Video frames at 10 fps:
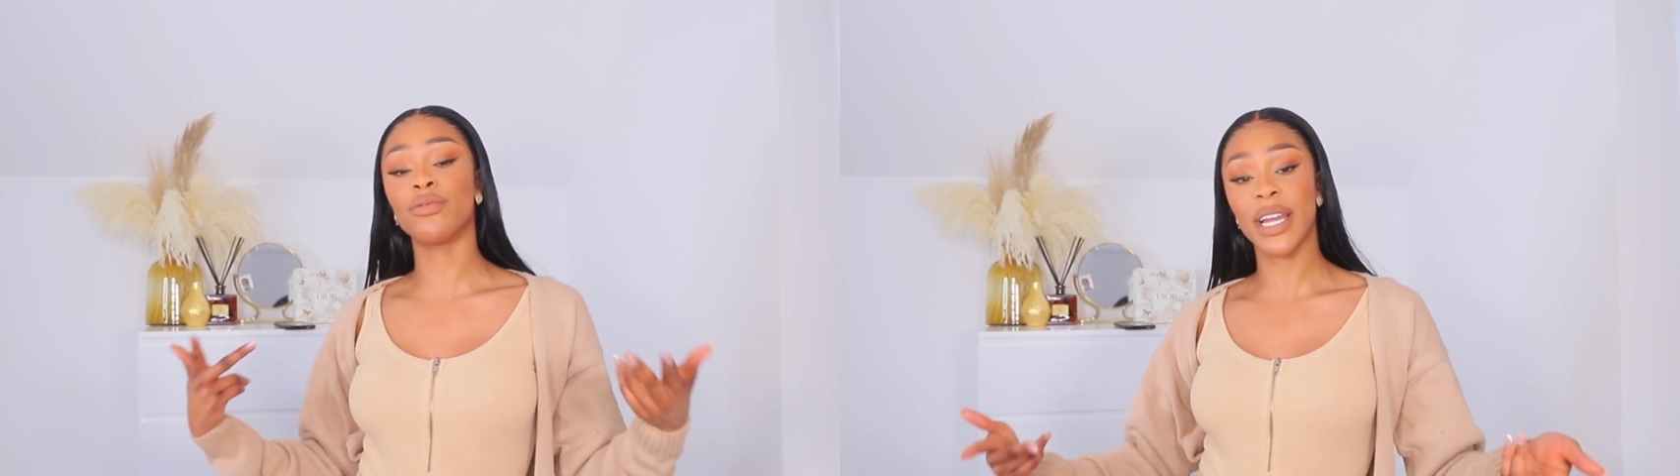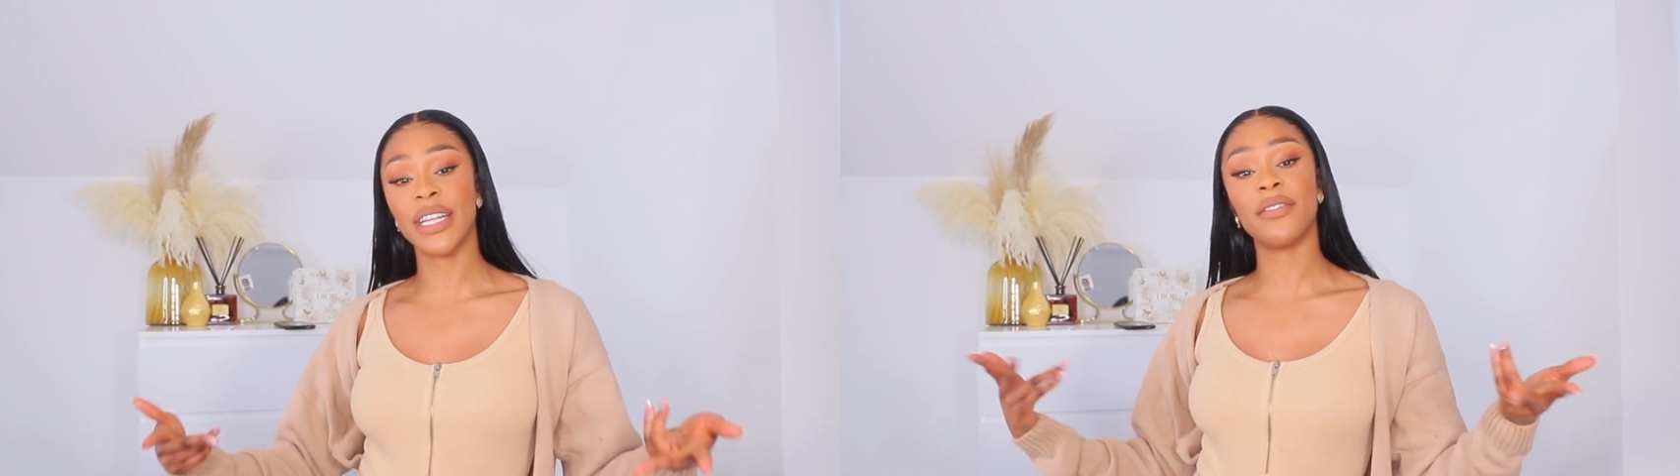
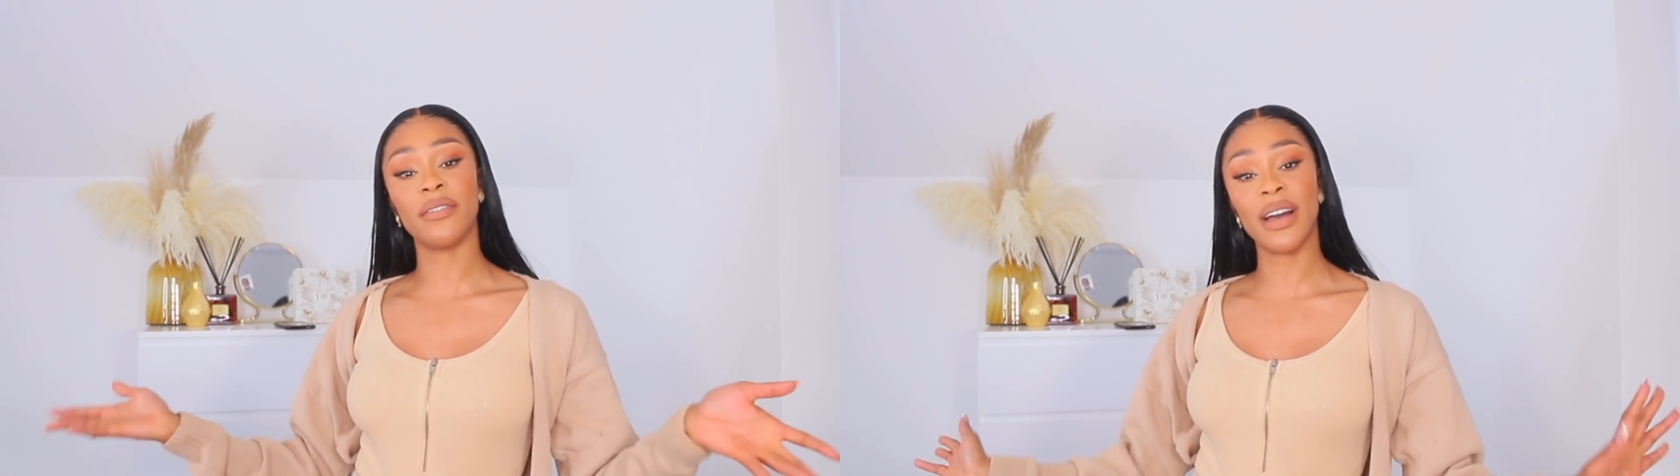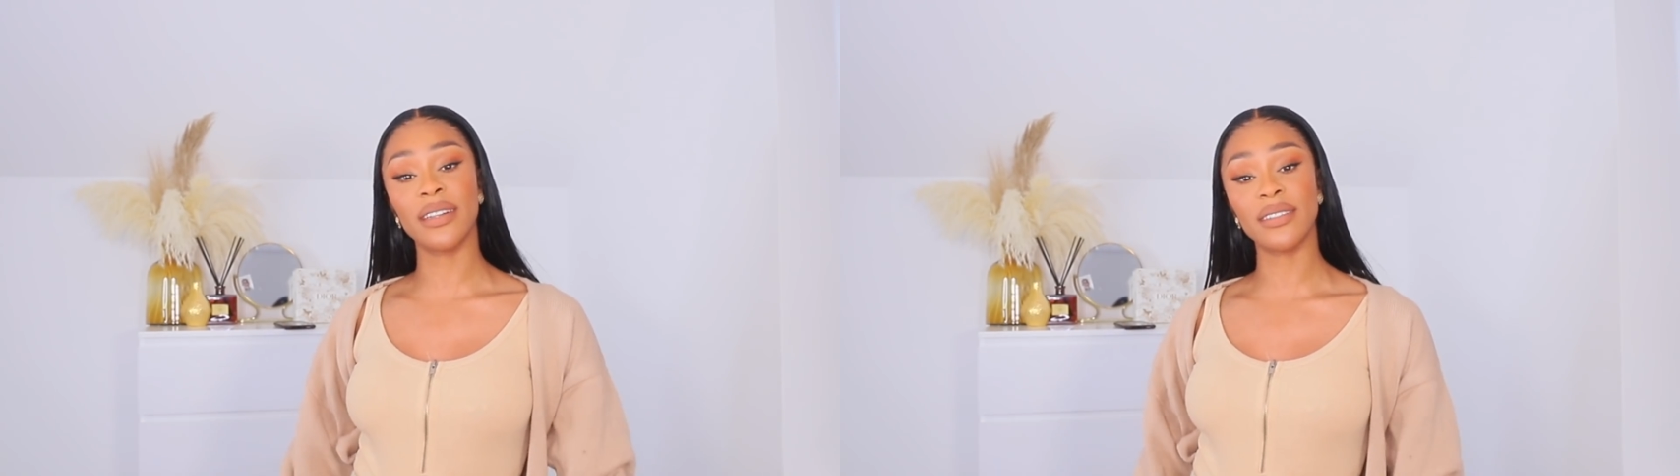ready for
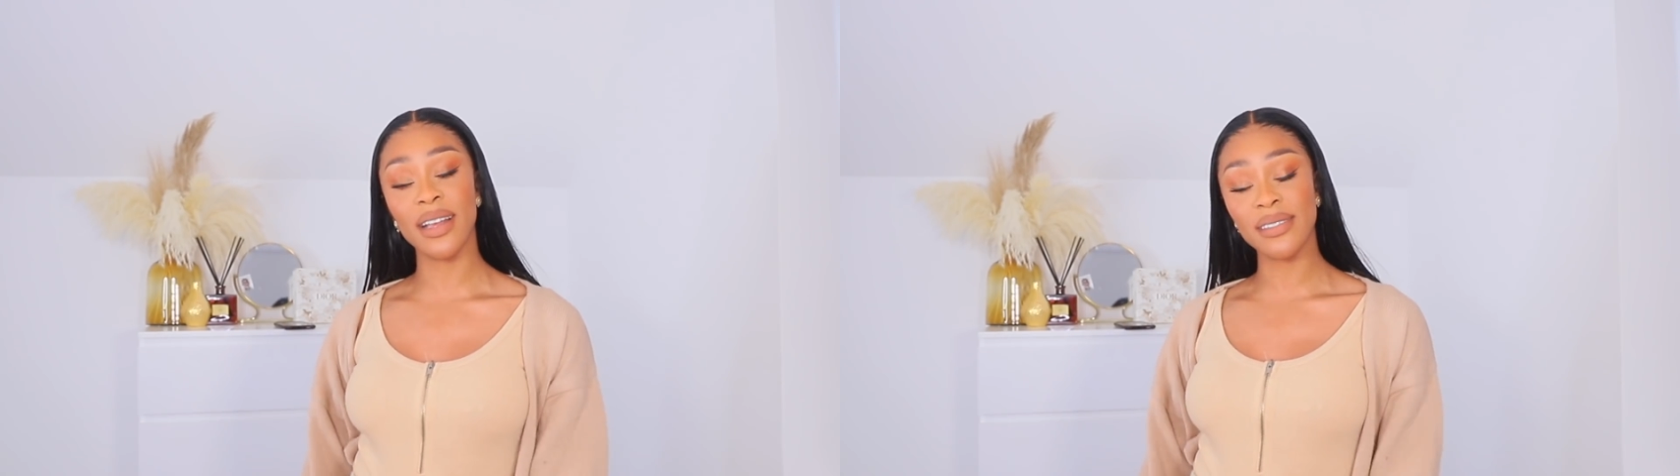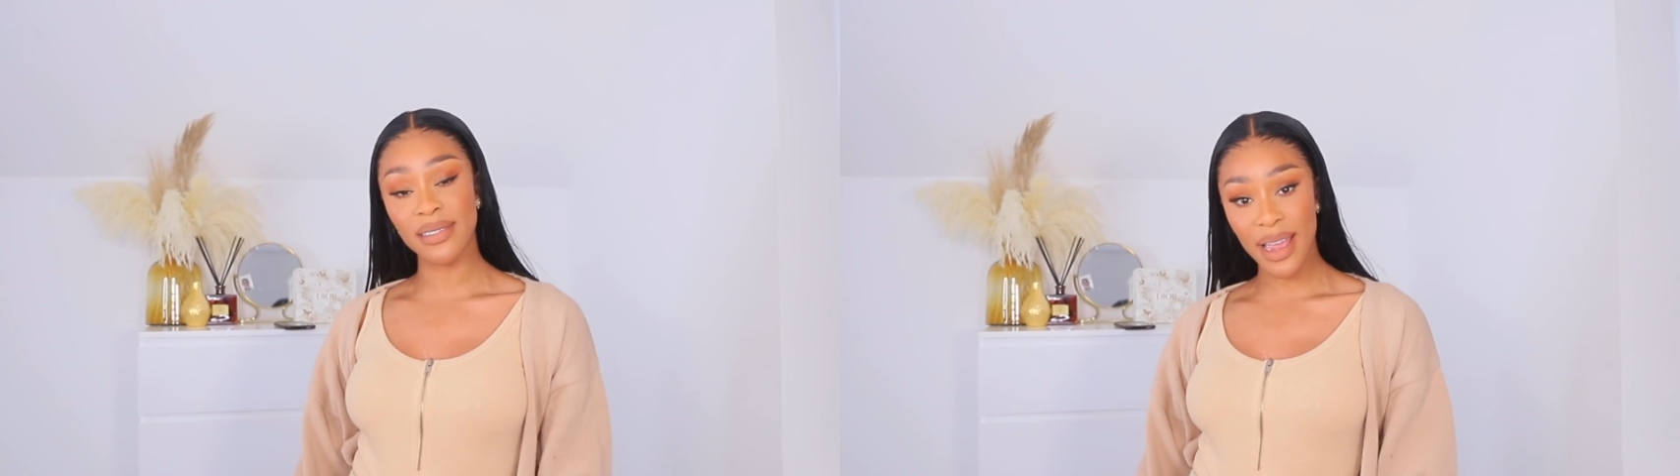
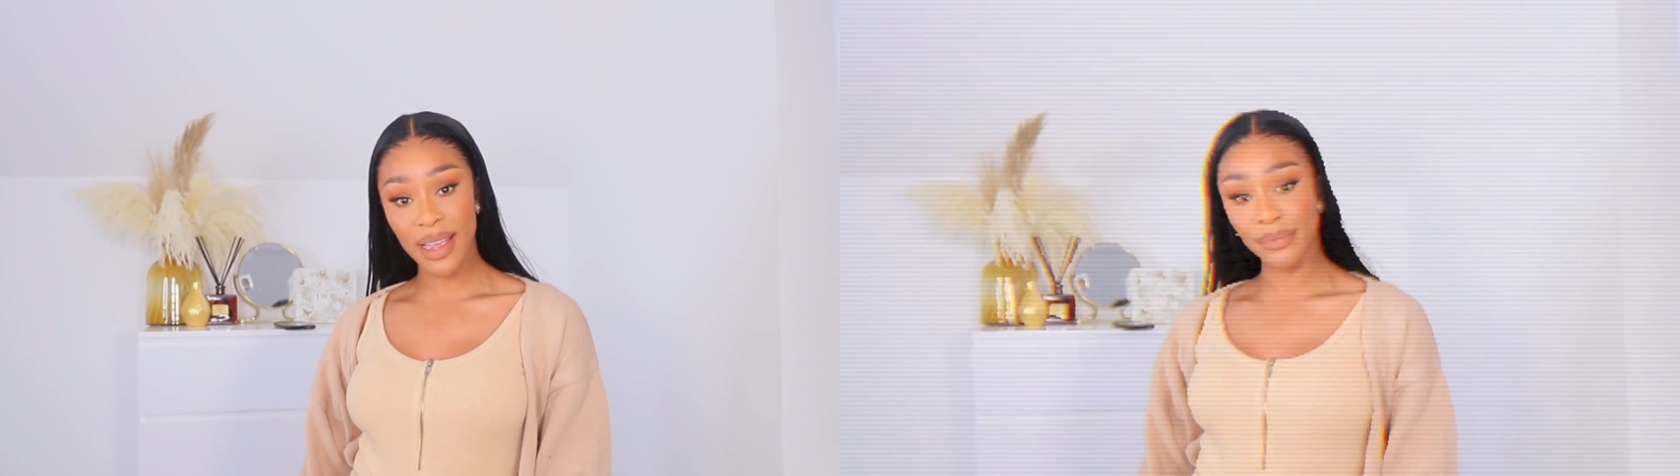Valentine's Day.